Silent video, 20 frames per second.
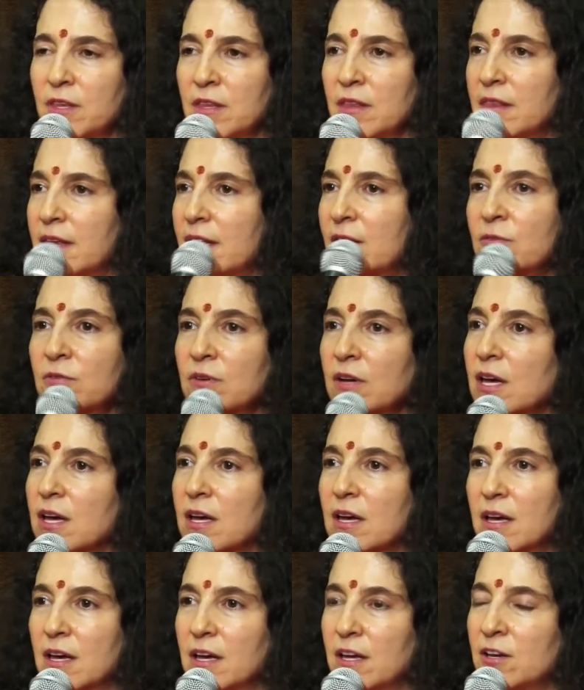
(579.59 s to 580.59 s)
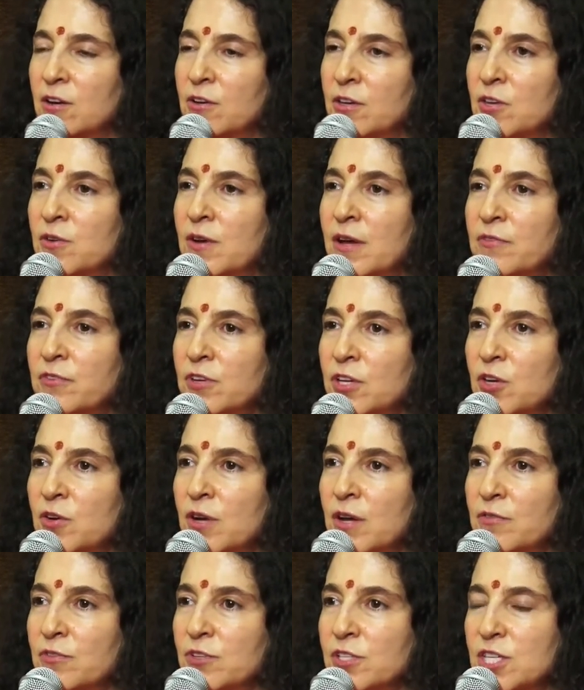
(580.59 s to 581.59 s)
They don't, you know, you
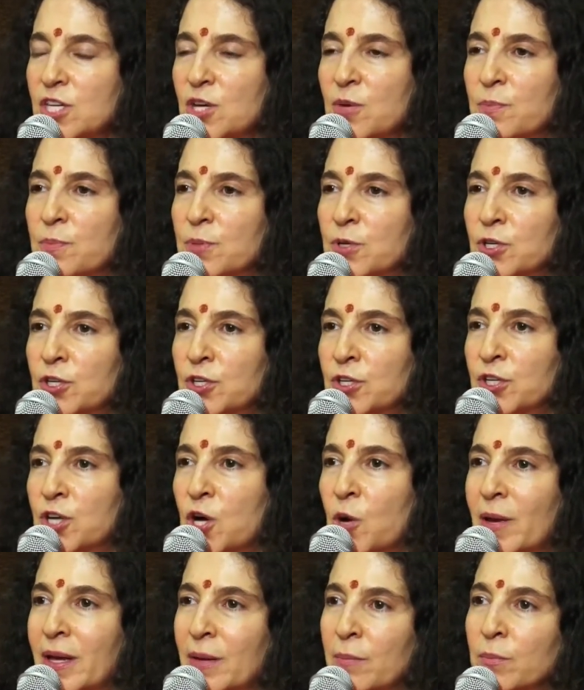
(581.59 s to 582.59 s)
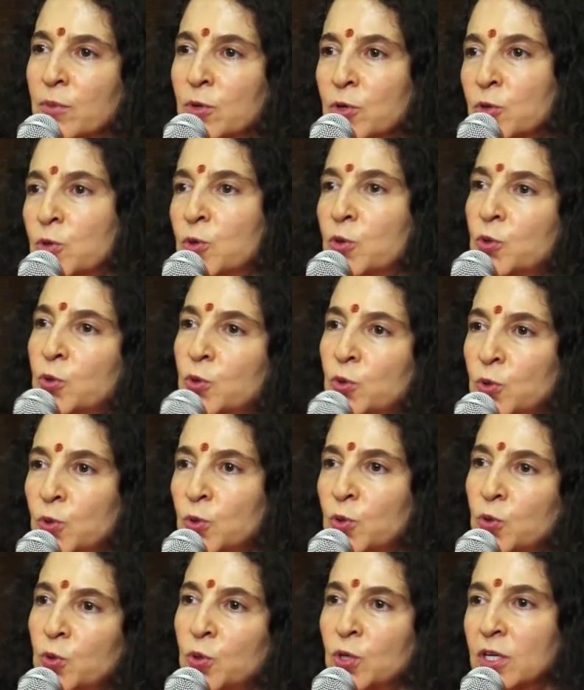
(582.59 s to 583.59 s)
never see a bird going
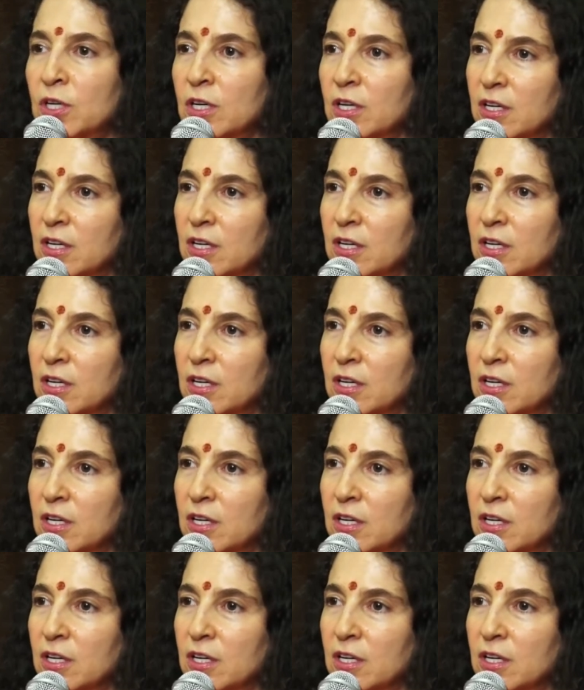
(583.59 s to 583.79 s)
moo.